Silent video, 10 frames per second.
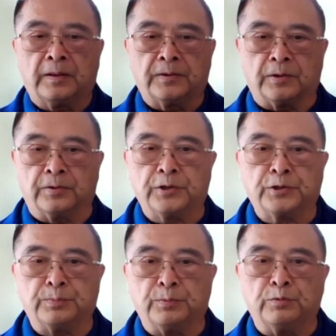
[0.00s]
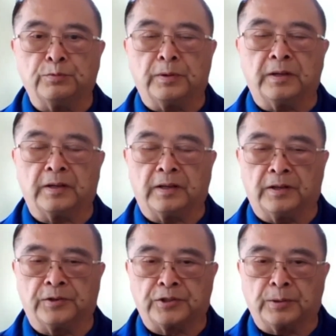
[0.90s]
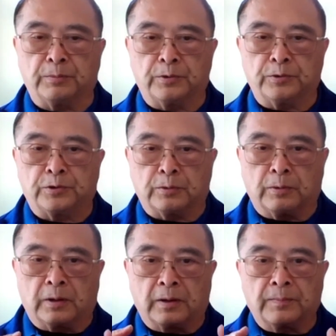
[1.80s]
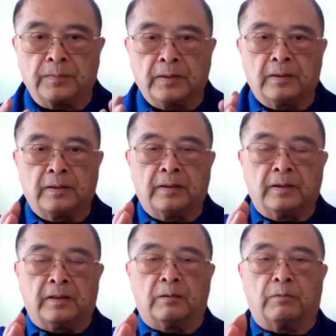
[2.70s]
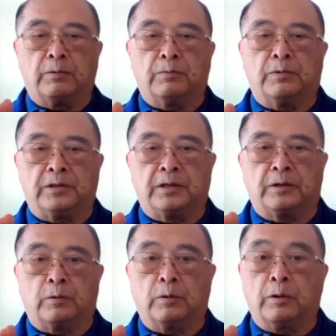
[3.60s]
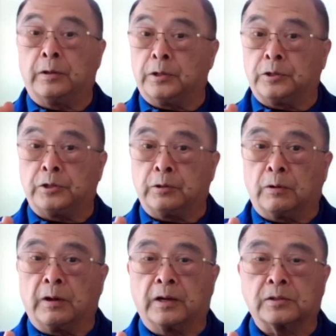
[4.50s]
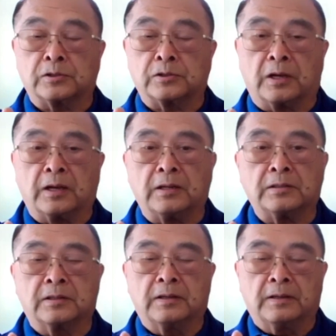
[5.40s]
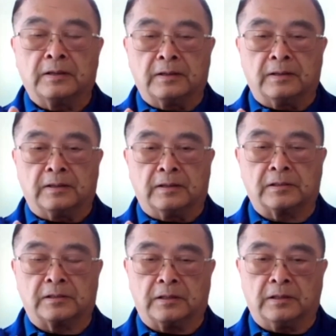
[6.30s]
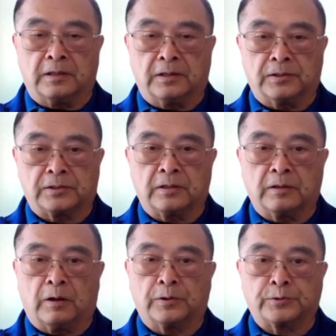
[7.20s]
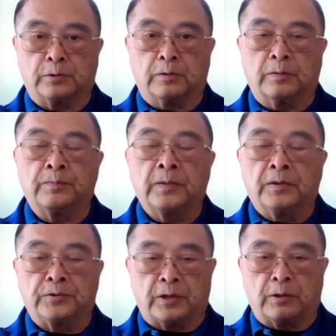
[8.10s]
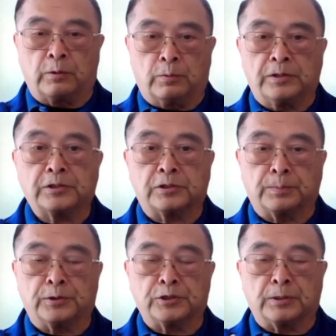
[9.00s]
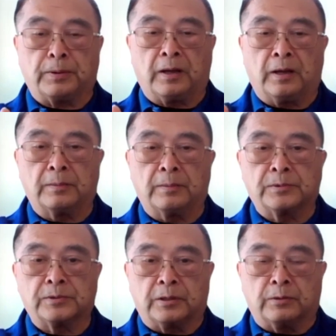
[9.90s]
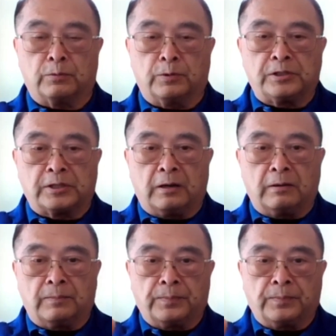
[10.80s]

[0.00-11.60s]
So this movement is similar to what the one we did earlier in the Qigong exercise. This is also subtle wrist to push the palm. So you reach out.